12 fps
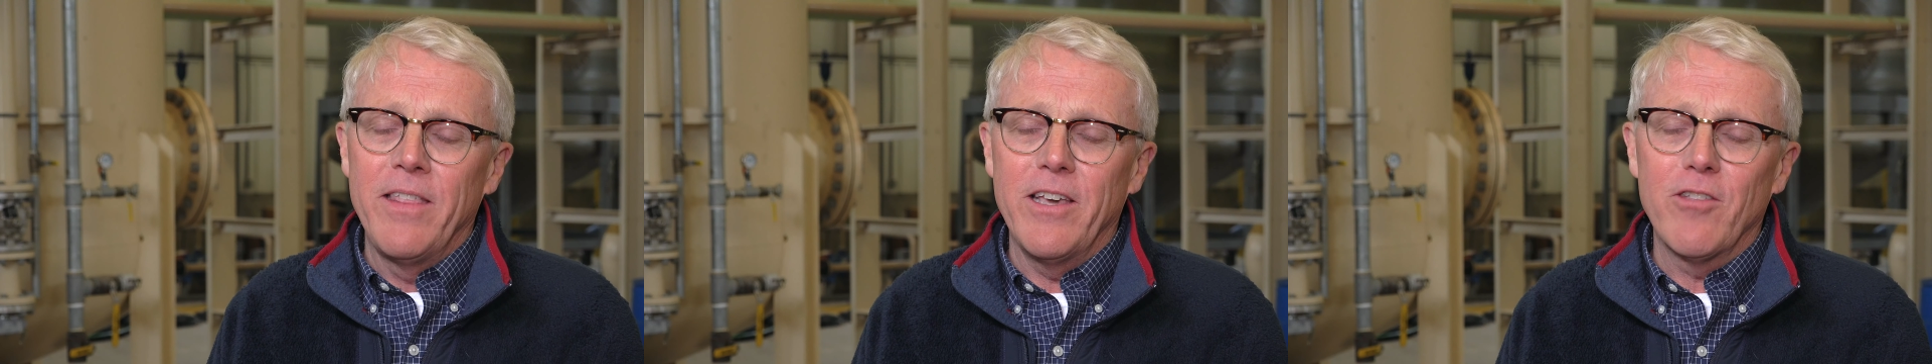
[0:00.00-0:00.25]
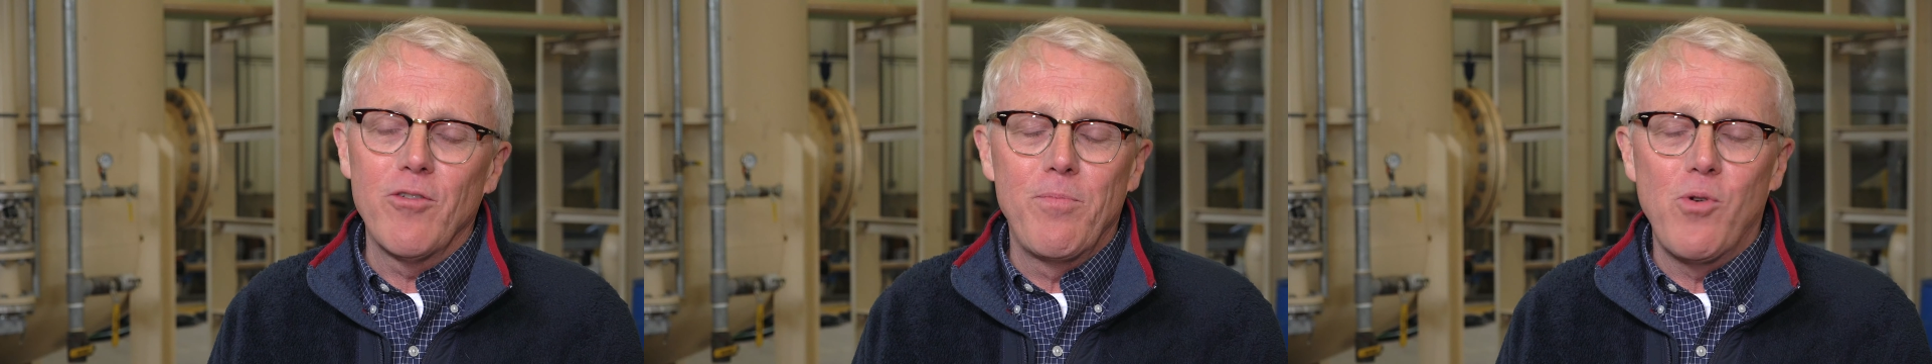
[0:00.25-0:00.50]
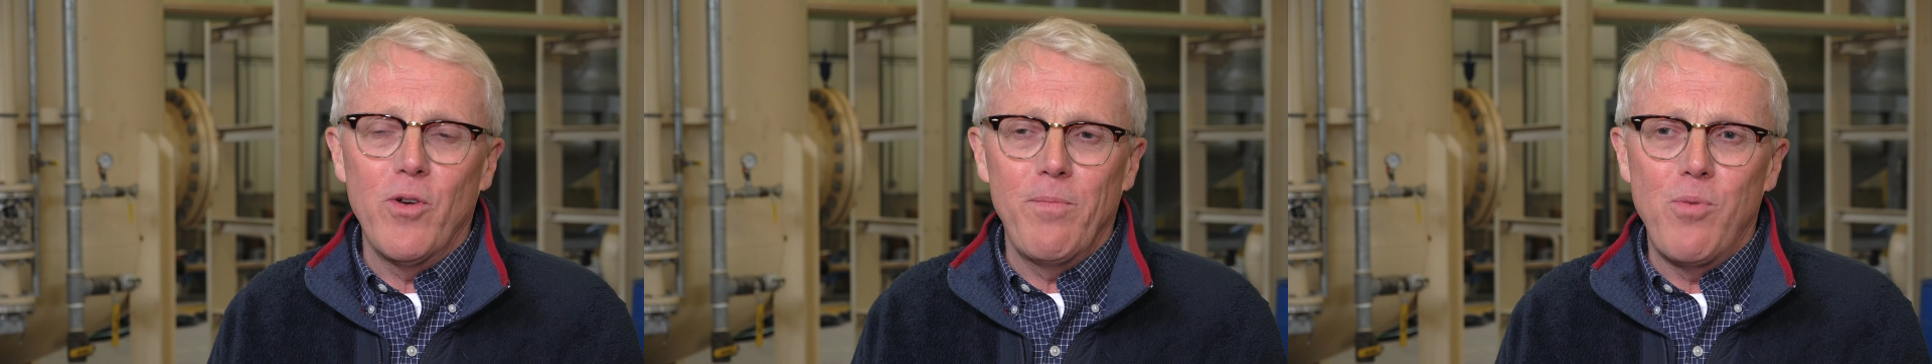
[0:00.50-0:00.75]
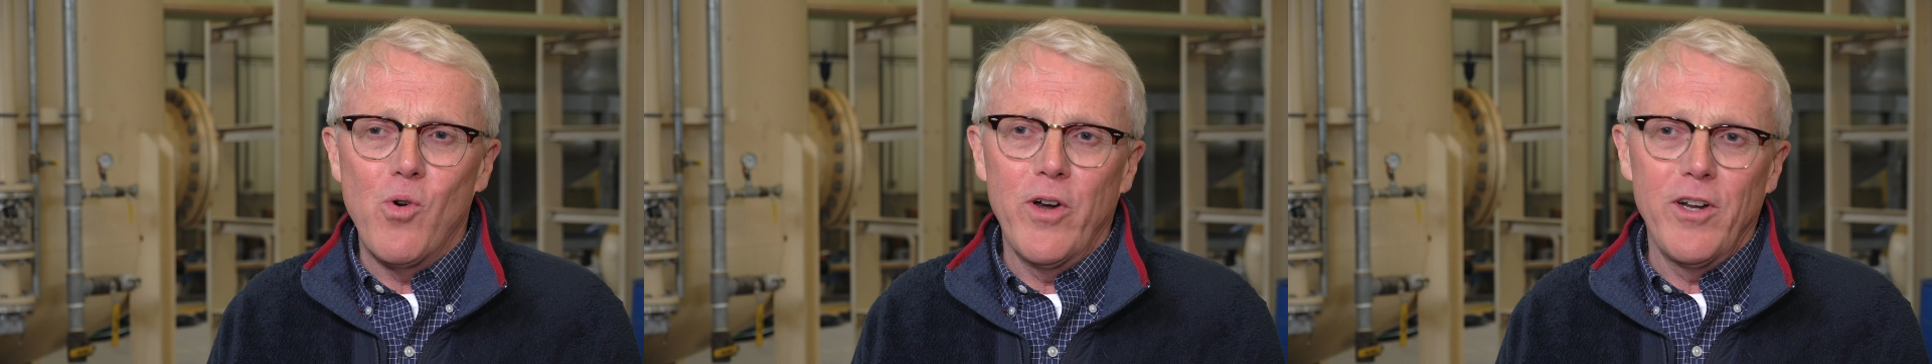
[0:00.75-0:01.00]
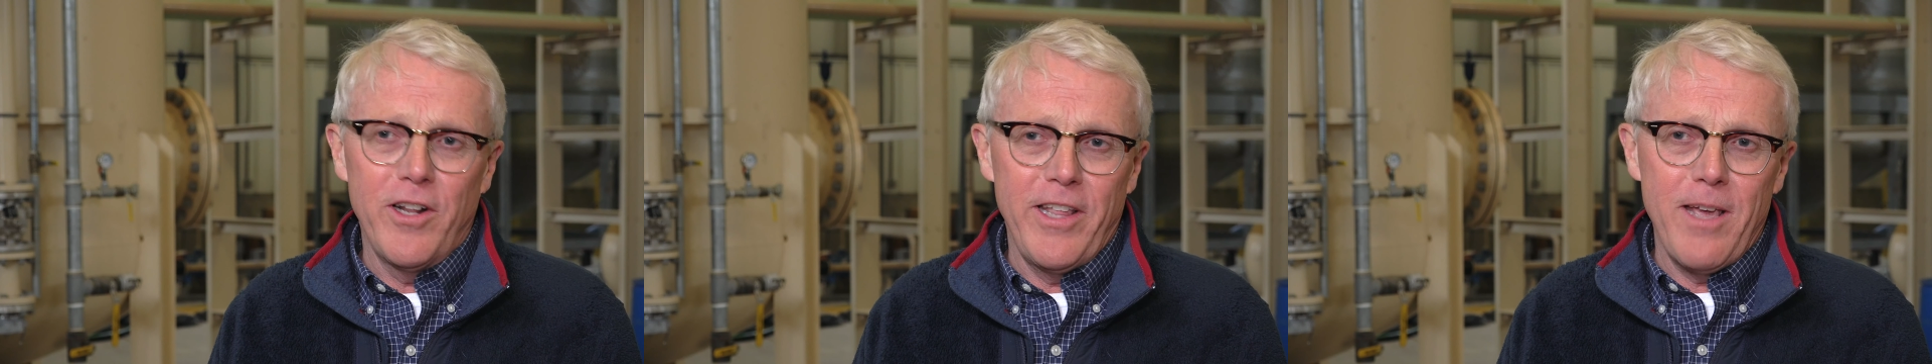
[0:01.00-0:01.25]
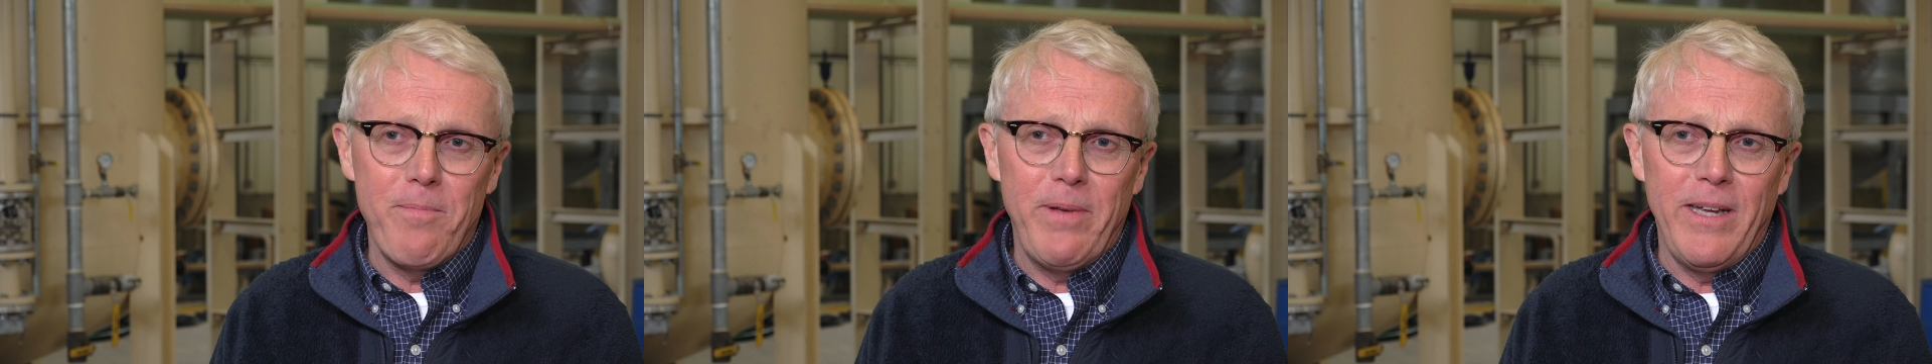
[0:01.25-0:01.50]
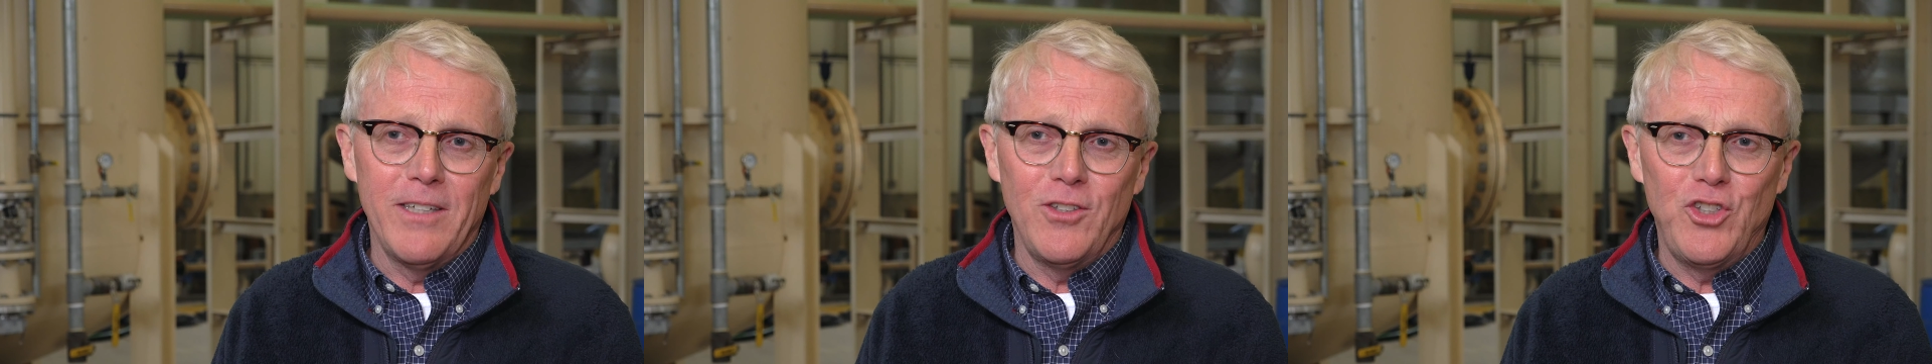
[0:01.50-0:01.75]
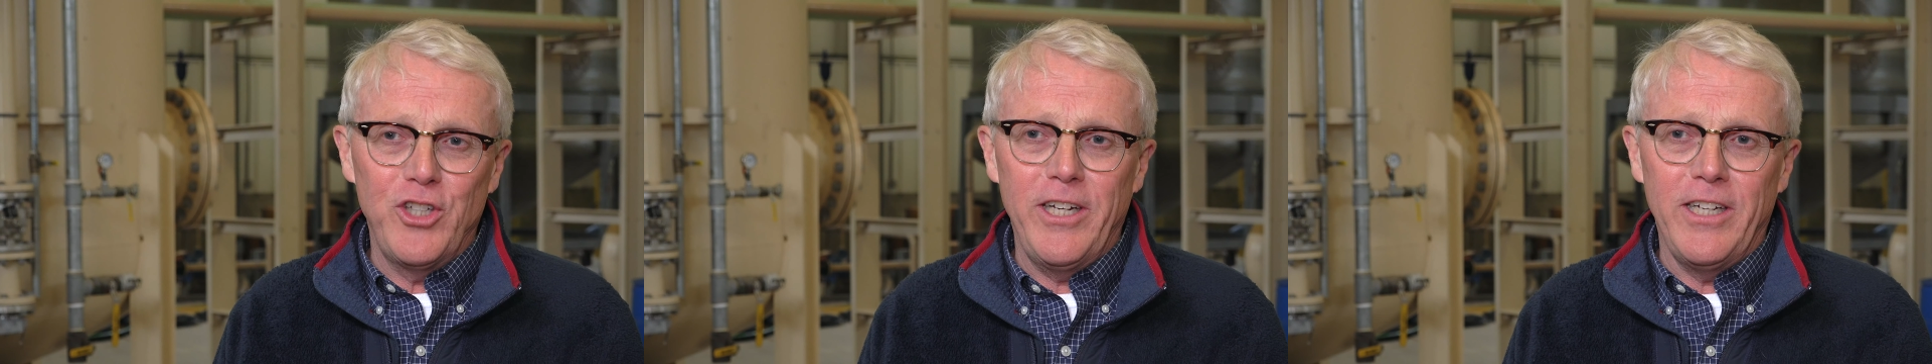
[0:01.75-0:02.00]
The other important point on the
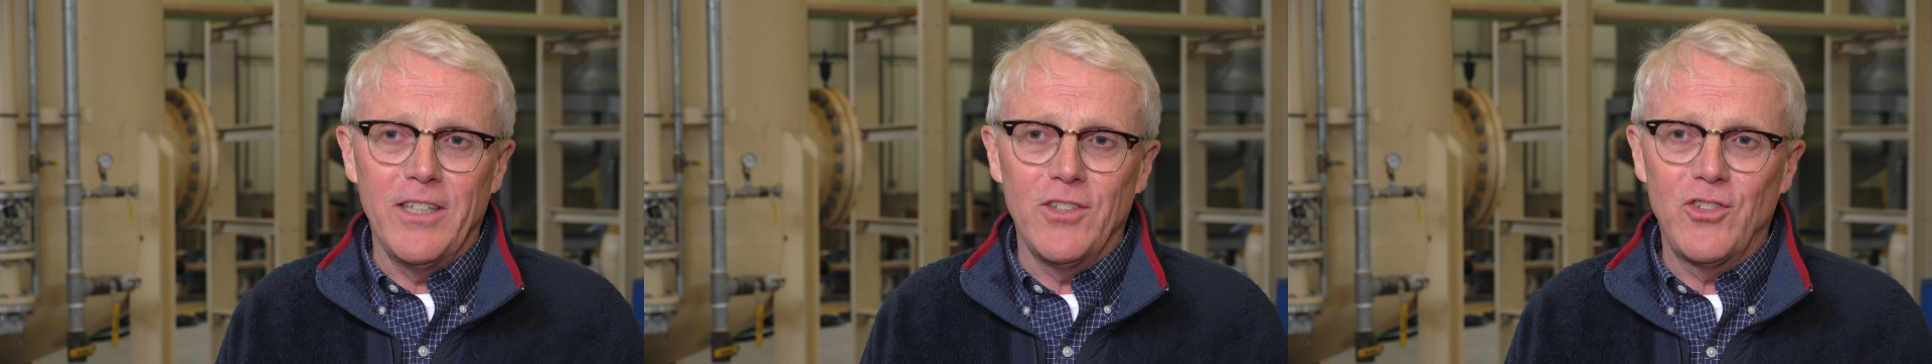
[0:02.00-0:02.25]
MPNG